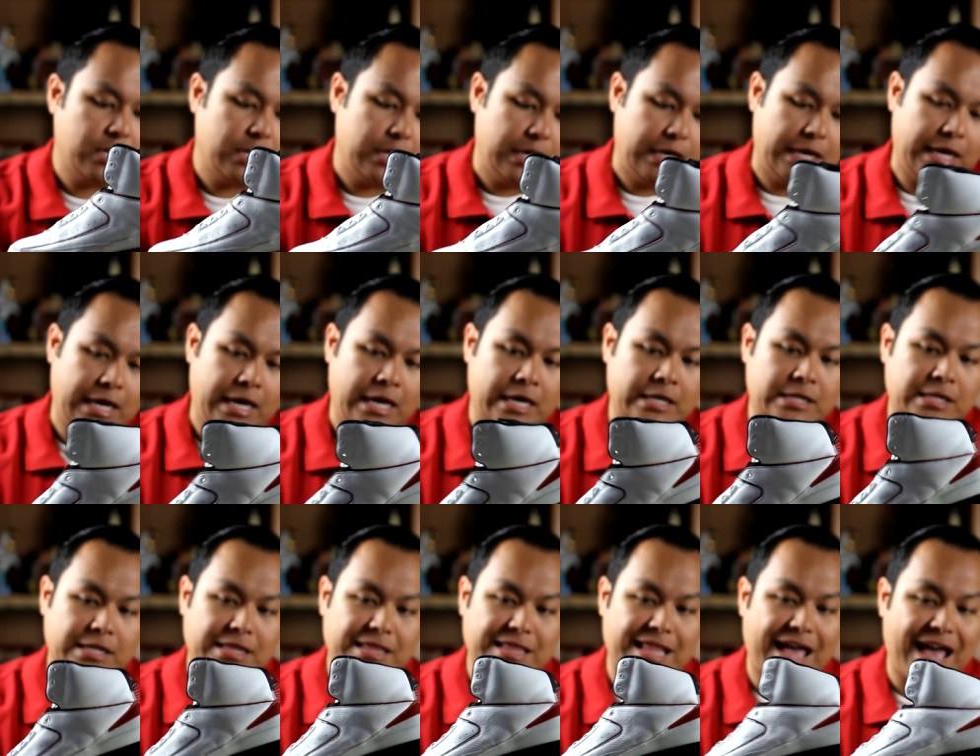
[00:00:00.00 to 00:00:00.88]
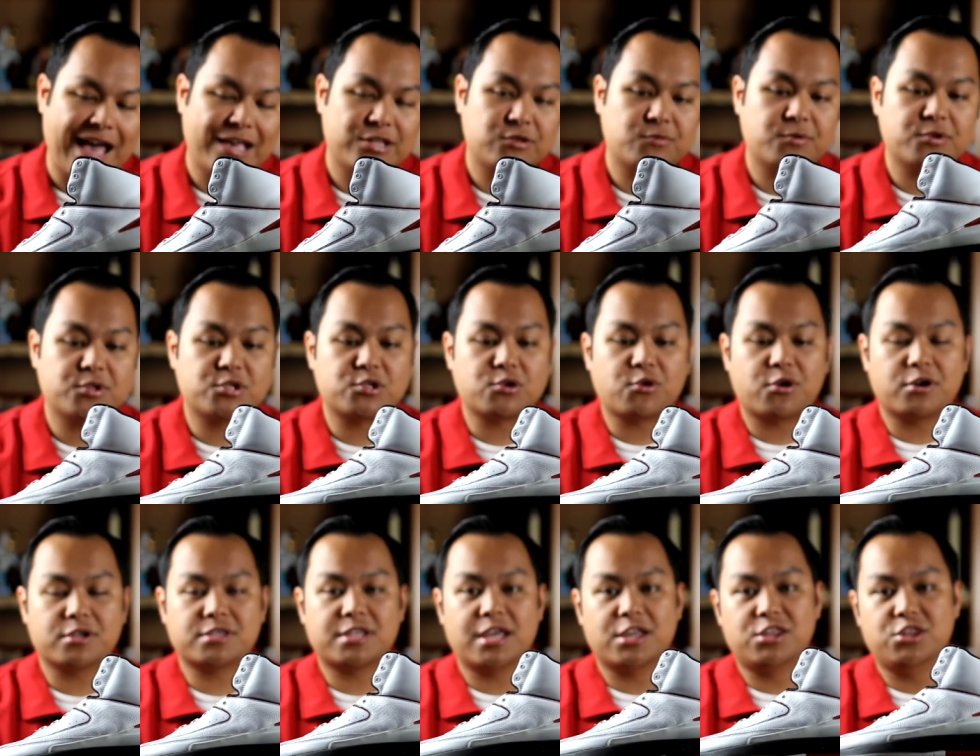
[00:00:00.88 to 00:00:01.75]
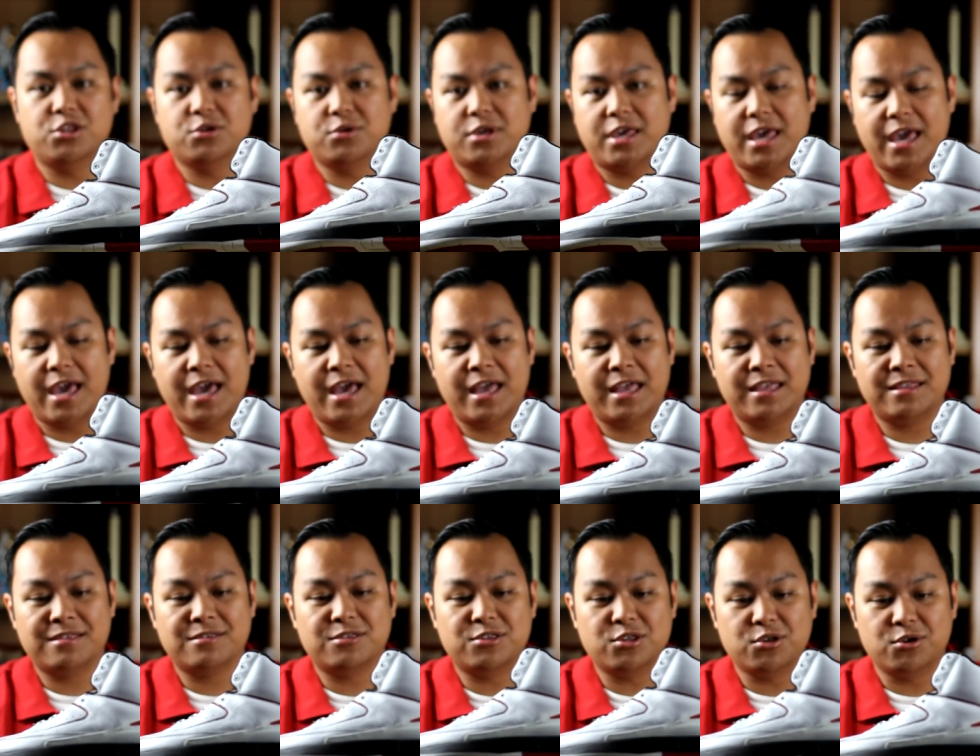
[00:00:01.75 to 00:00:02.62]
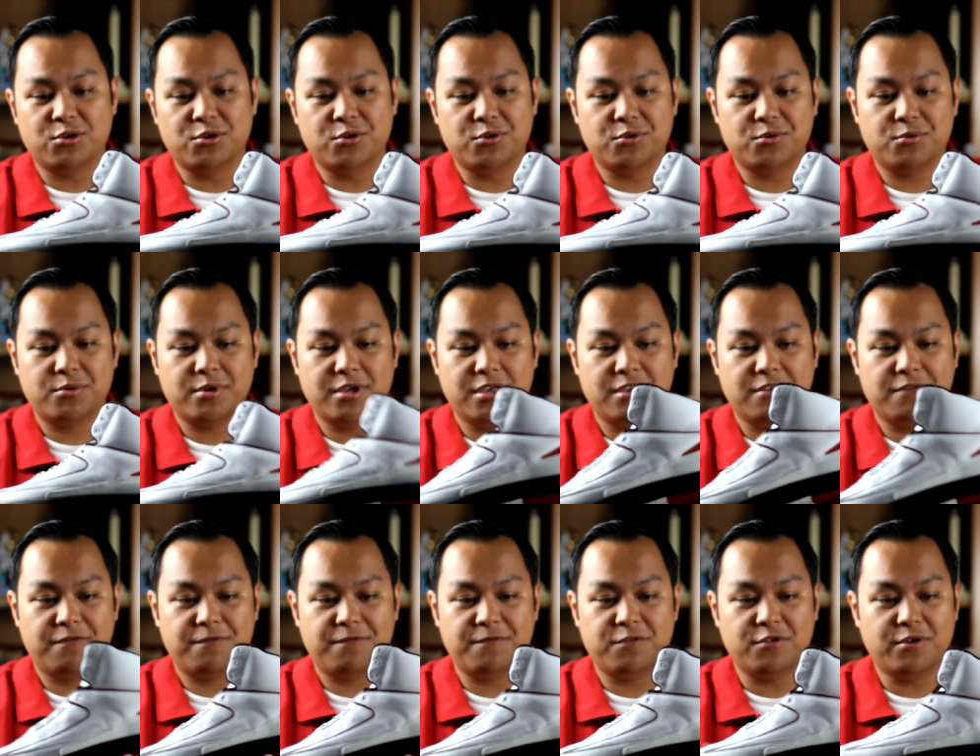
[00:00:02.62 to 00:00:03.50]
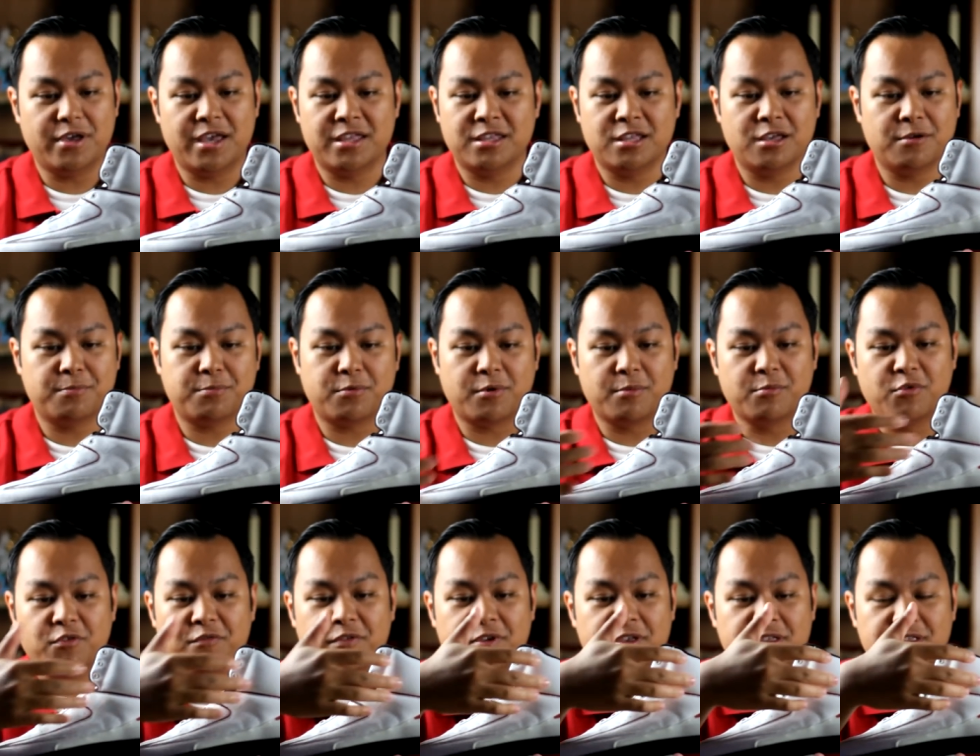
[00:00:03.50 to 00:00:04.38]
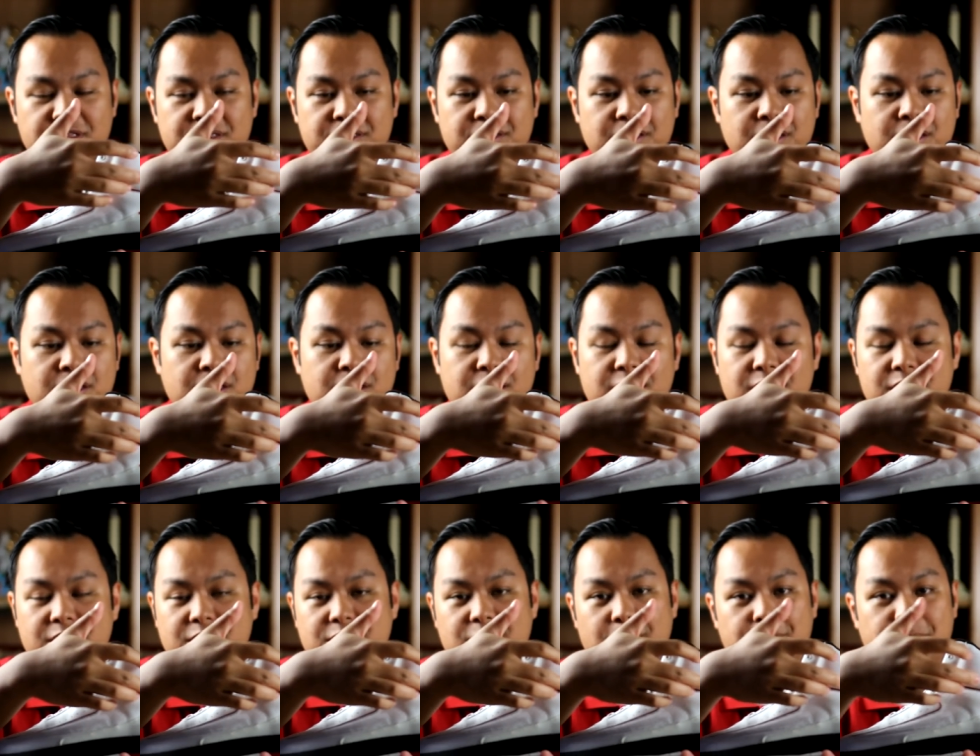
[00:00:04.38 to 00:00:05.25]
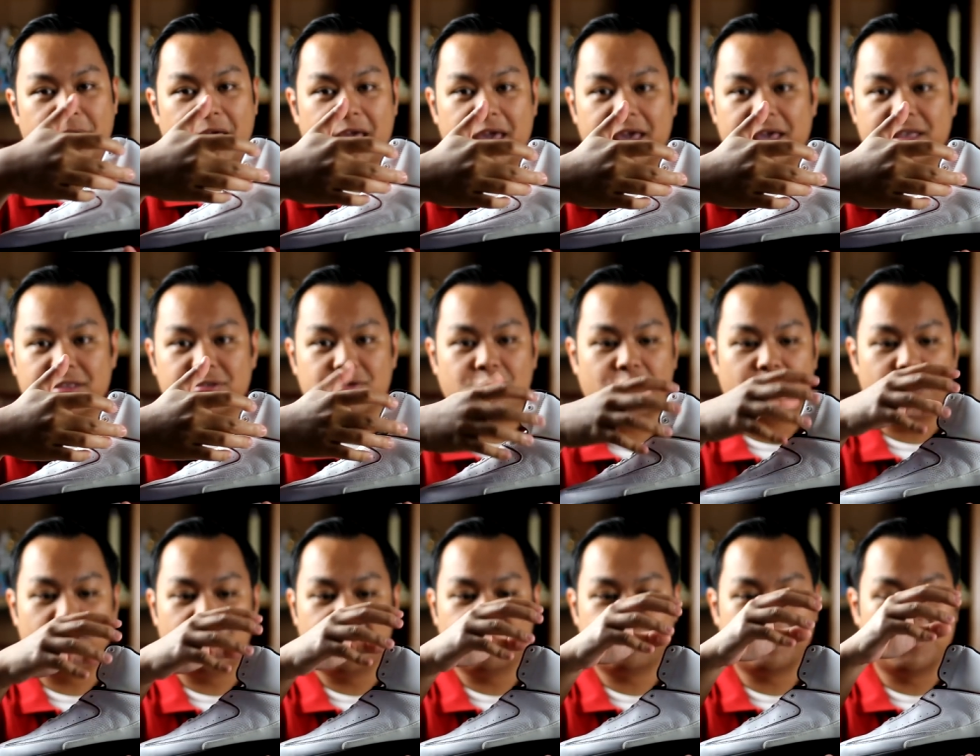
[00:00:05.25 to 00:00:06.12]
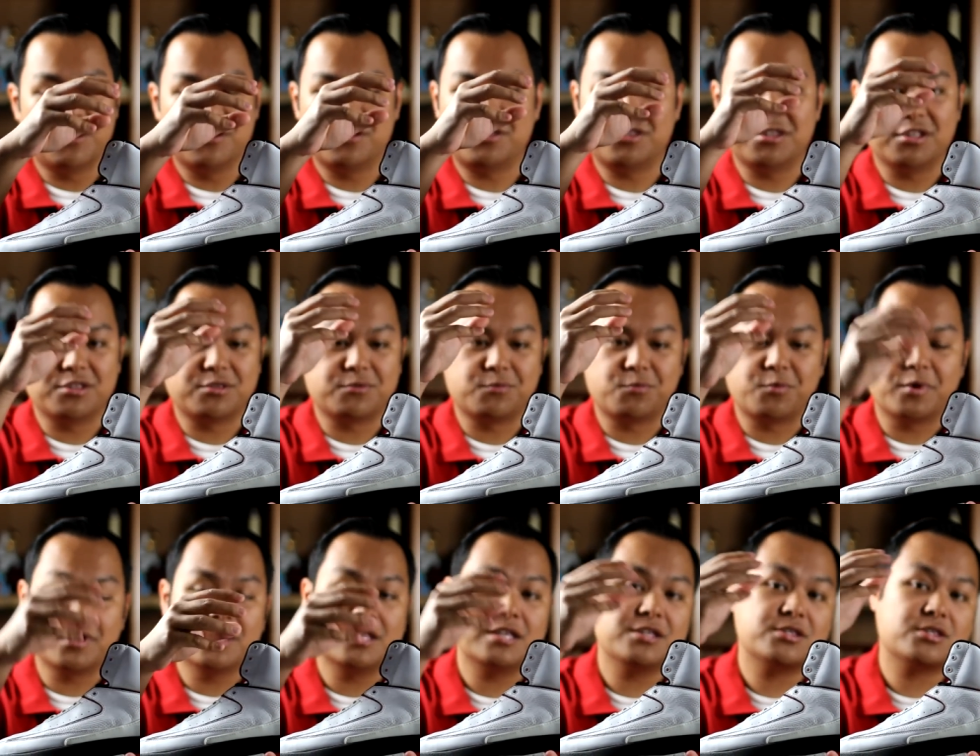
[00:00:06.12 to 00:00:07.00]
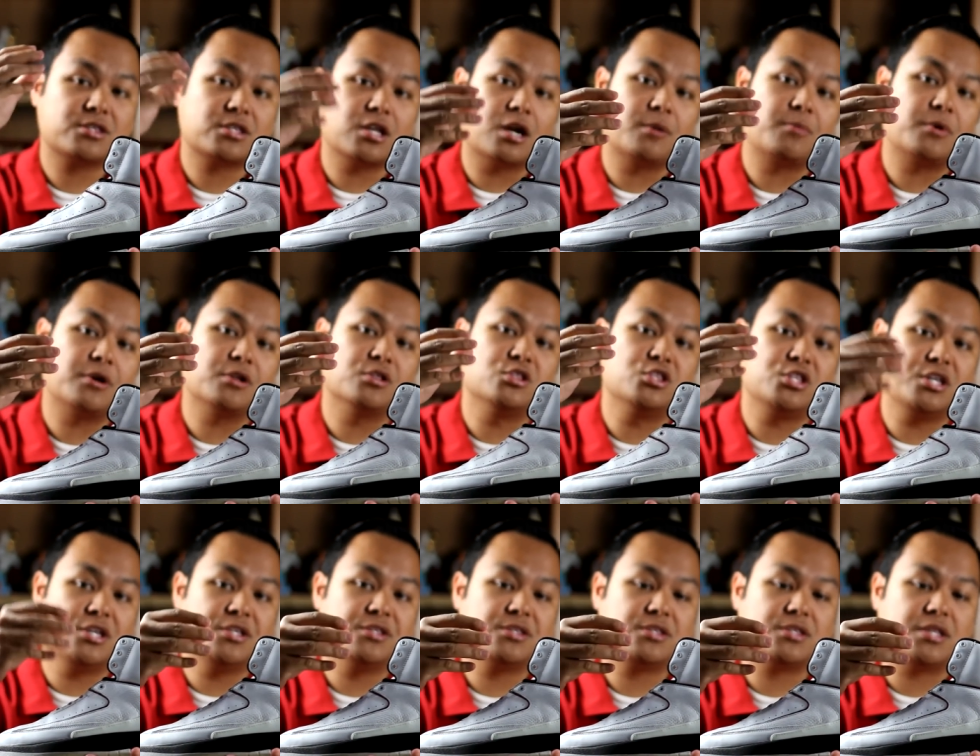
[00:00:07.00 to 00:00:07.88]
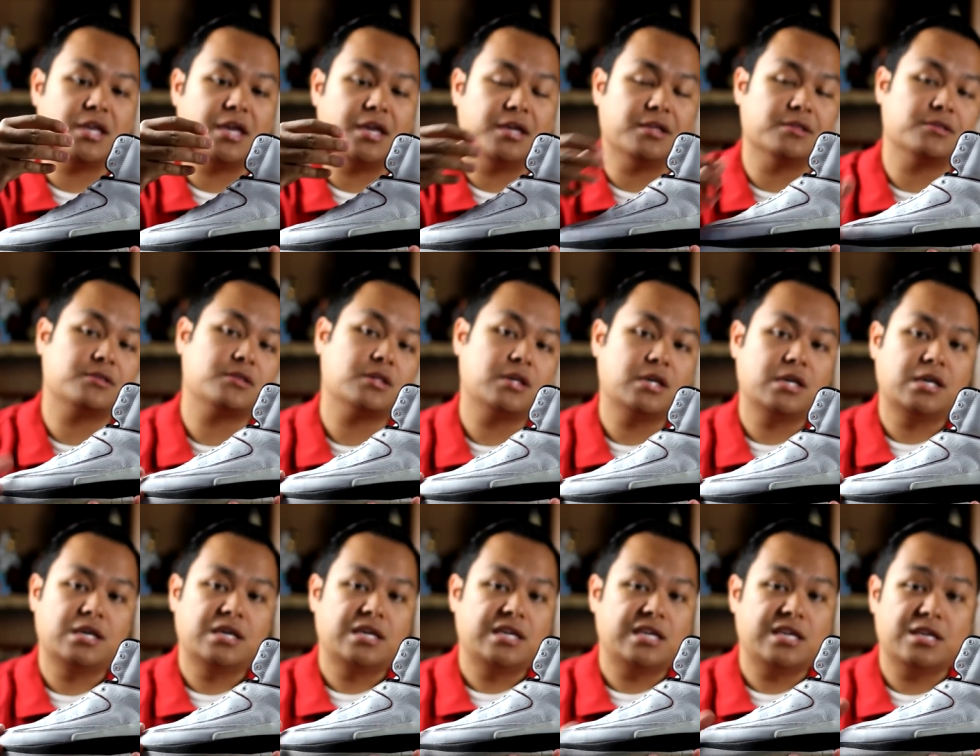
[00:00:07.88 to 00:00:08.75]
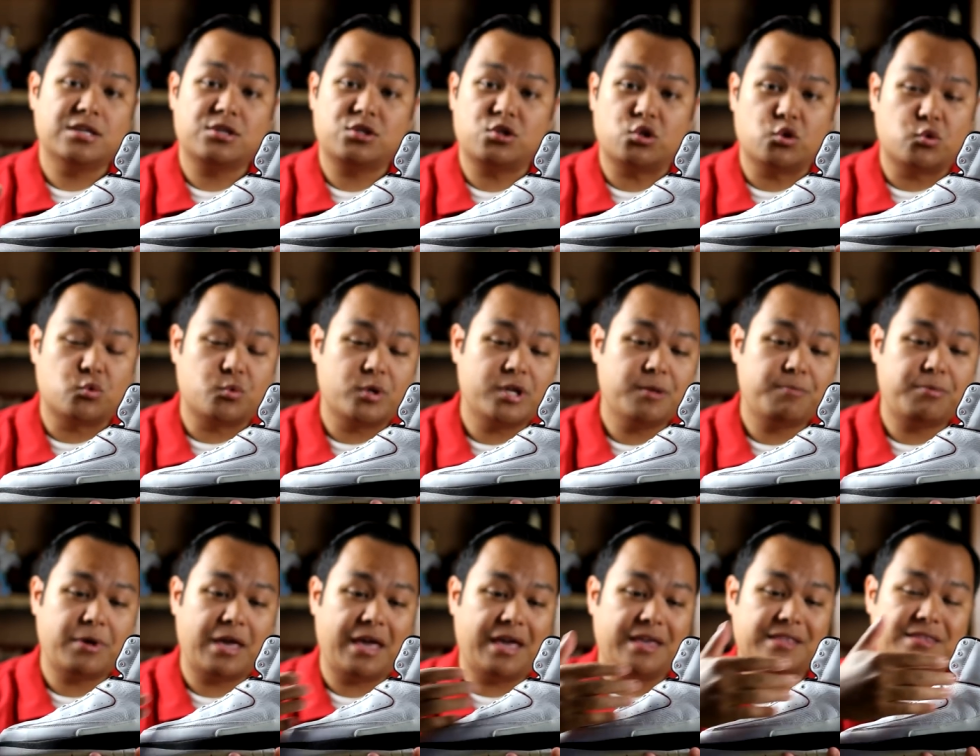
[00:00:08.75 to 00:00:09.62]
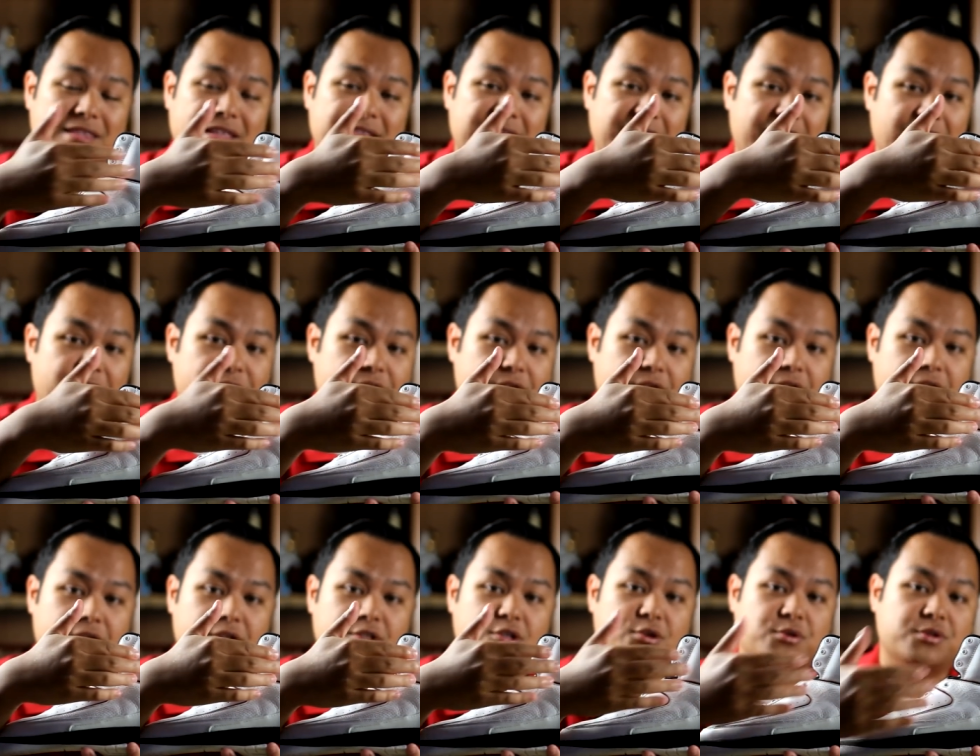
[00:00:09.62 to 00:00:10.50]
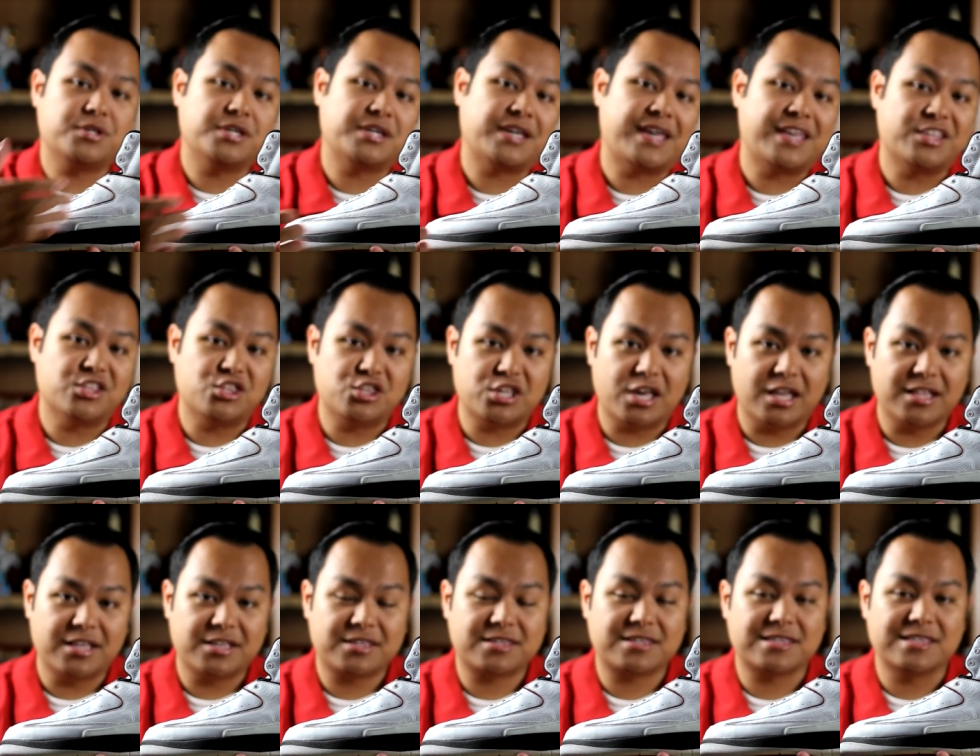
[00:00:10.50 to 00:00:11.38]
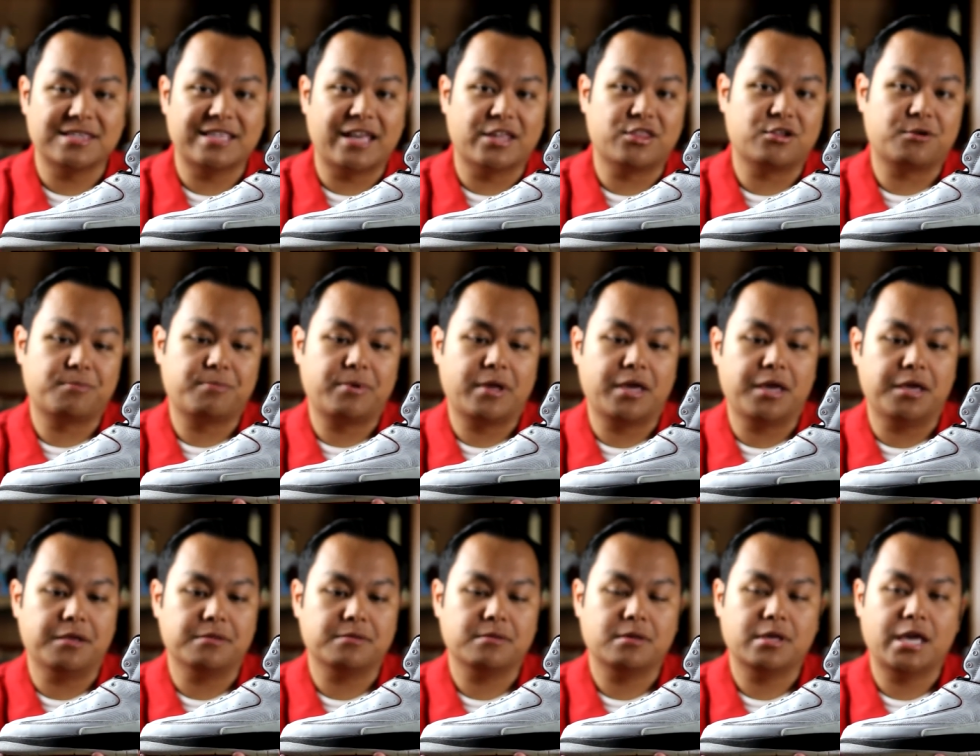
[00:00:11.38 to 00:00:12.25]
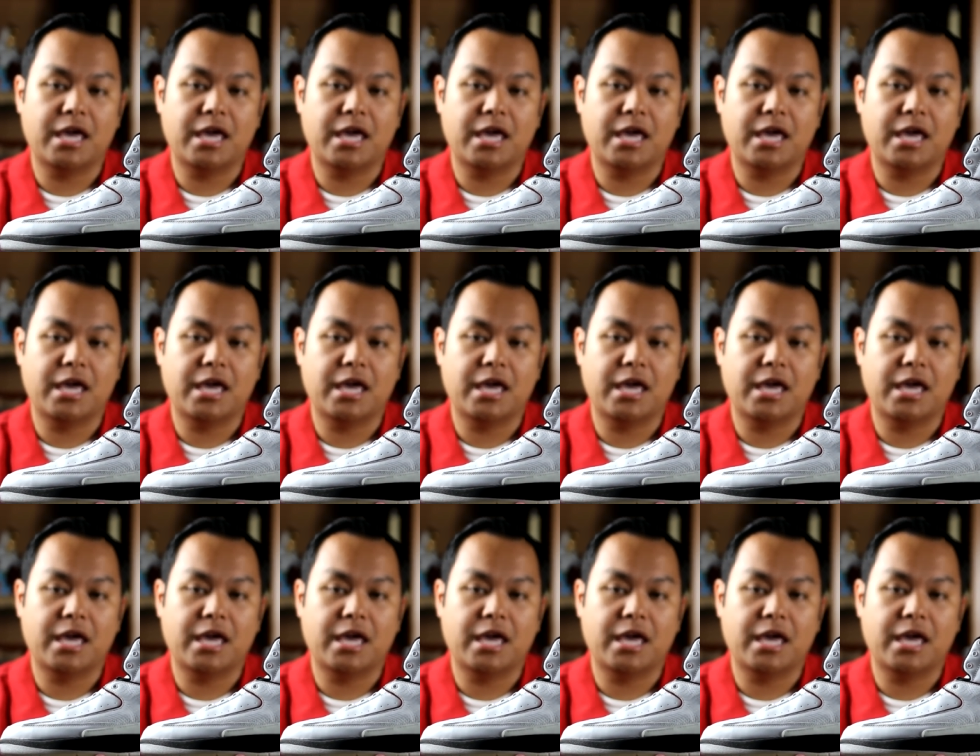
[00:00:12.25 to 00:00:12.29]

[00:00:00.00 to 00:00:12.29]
And the last resort that you can do if you end up removing the paint or if there's just really stubborn jean stains is to repaint the leather using Angelus leather paint.